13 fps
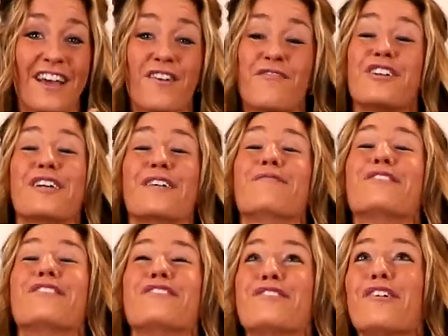which I'm
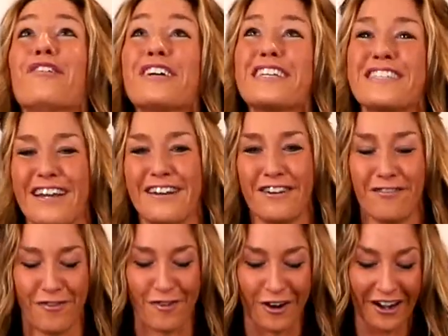so excited
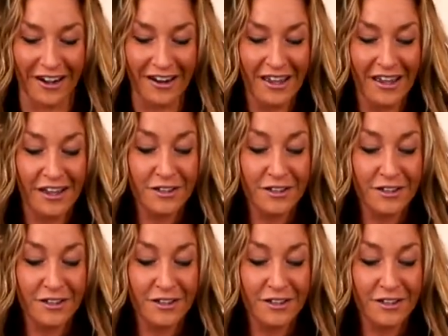for.